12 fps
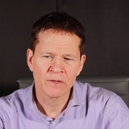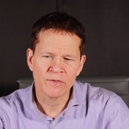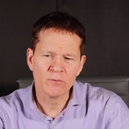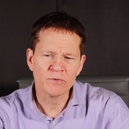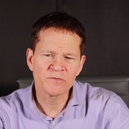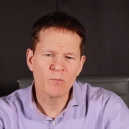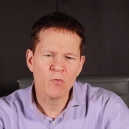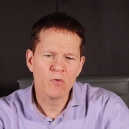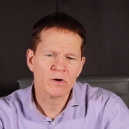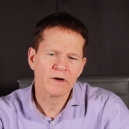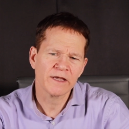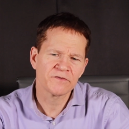There was
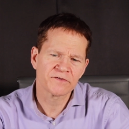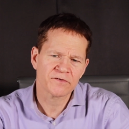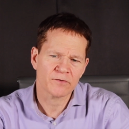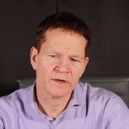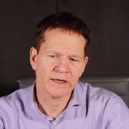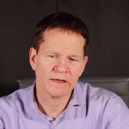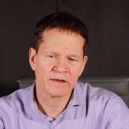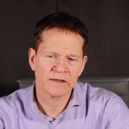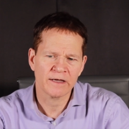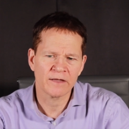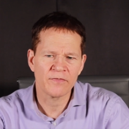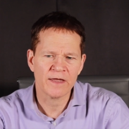more history
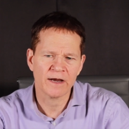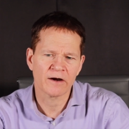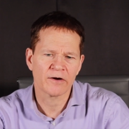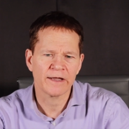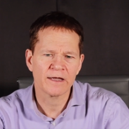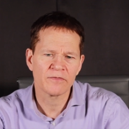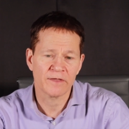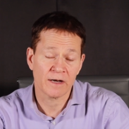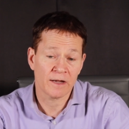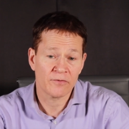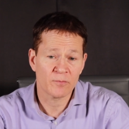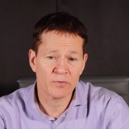in the area than
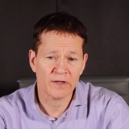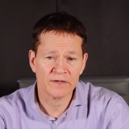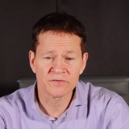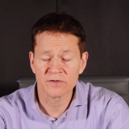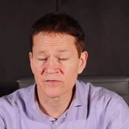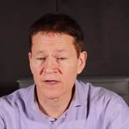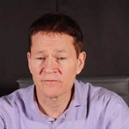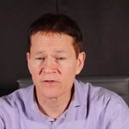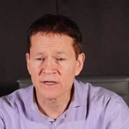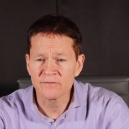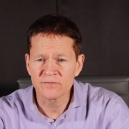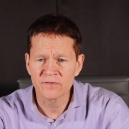other places I've
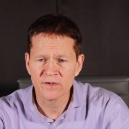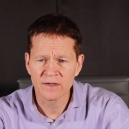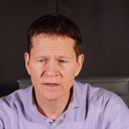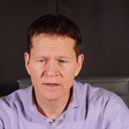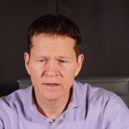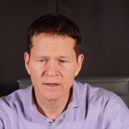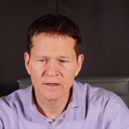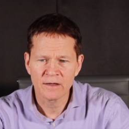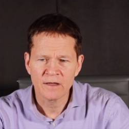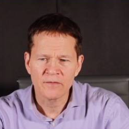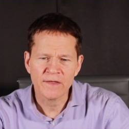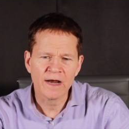lived.
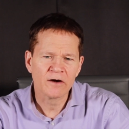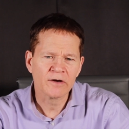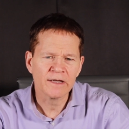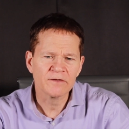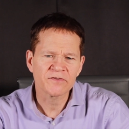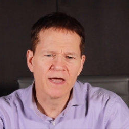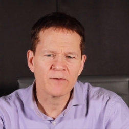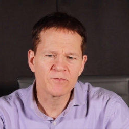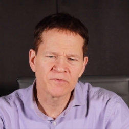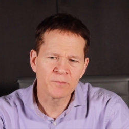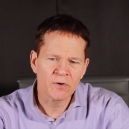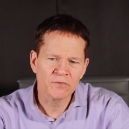The areas I
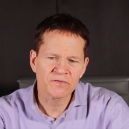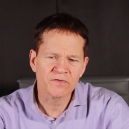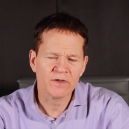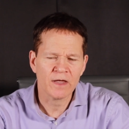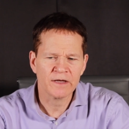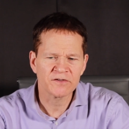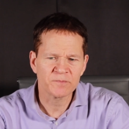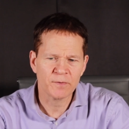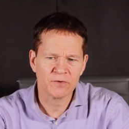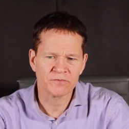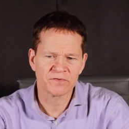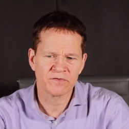was most
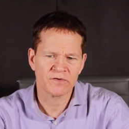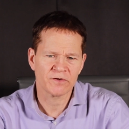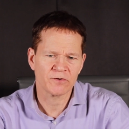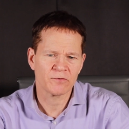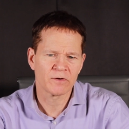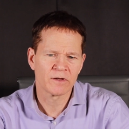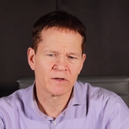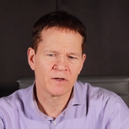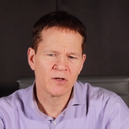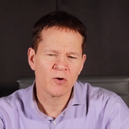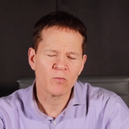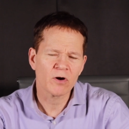exposed to
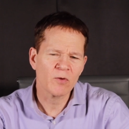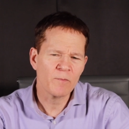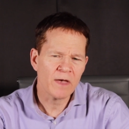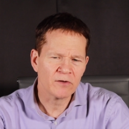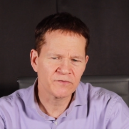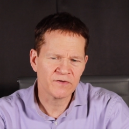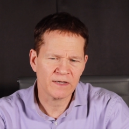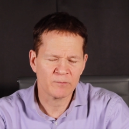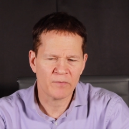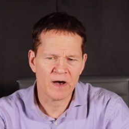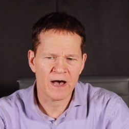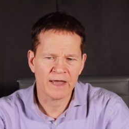were a melting
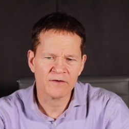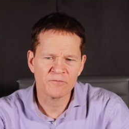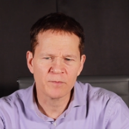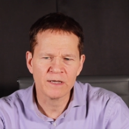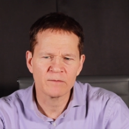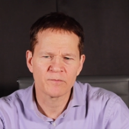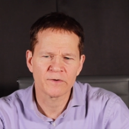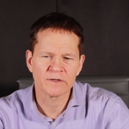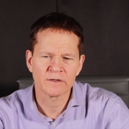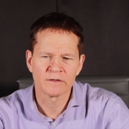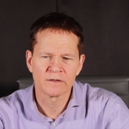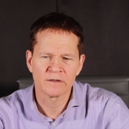pot of
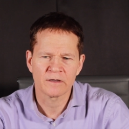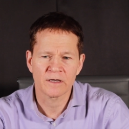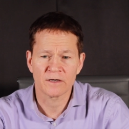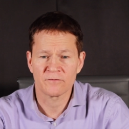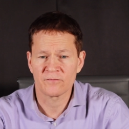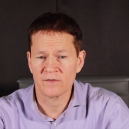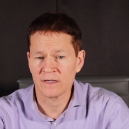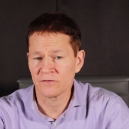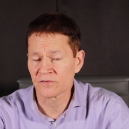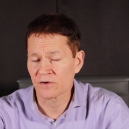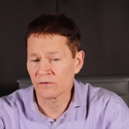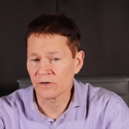people of
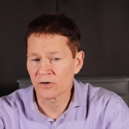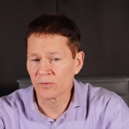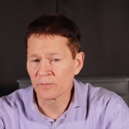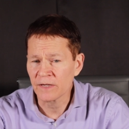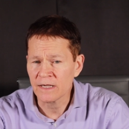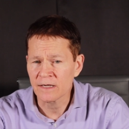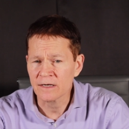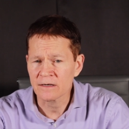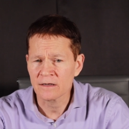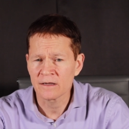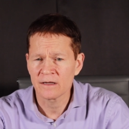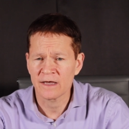Eastern
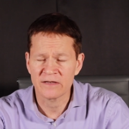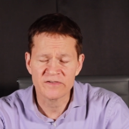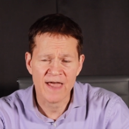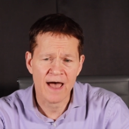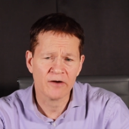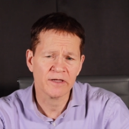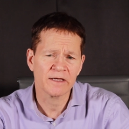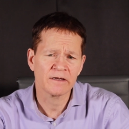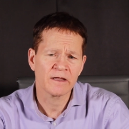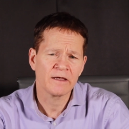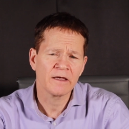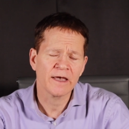European,
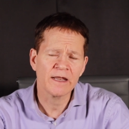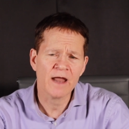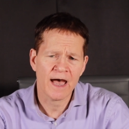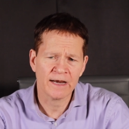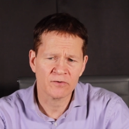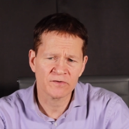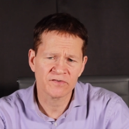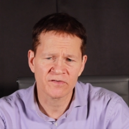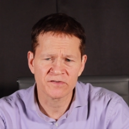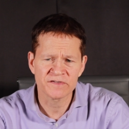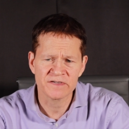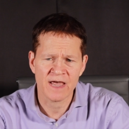Italian, and Irish
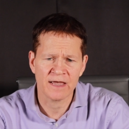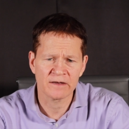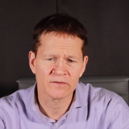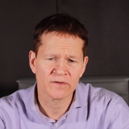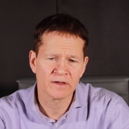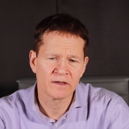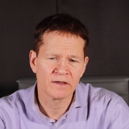descent.